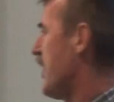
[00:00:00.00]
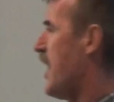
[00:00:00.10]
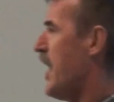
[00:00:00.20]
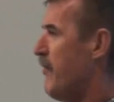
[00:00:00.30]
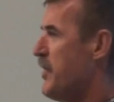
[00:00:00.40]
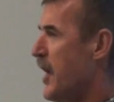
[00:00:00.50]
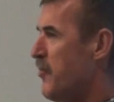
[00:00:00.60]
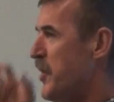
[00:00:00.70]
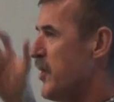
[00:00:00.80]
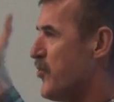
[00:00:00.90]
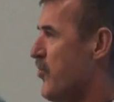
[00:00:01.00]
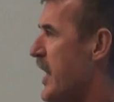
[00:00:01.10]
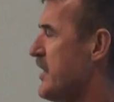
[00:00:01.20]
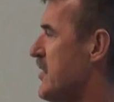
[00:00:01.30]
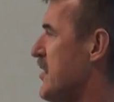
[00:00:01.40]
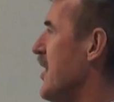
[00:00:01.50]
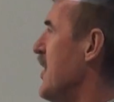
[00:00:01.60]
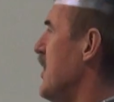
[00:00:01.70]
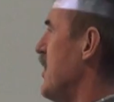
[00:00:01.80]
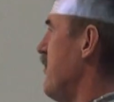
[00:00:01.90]
I have the IP address
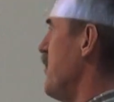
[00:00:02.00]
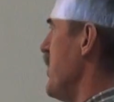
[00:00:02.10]
of the